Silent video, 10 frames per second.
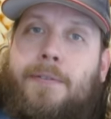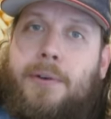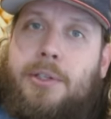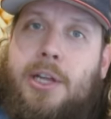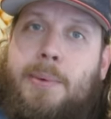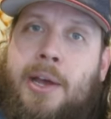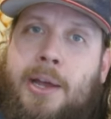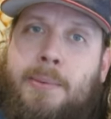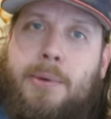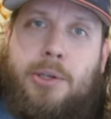The first
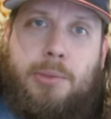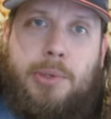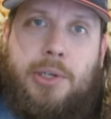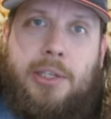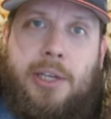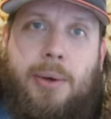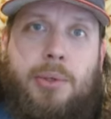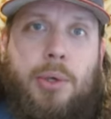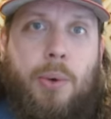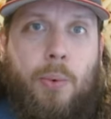time I had a Jimmy John
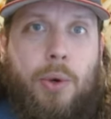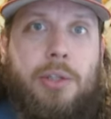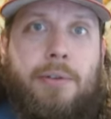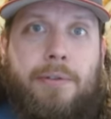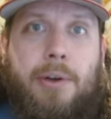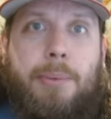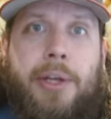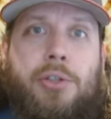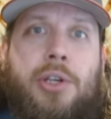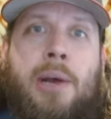sandwich was
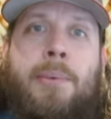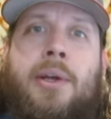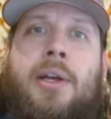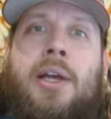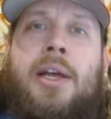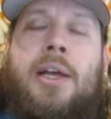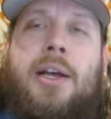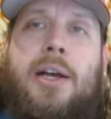from that shop.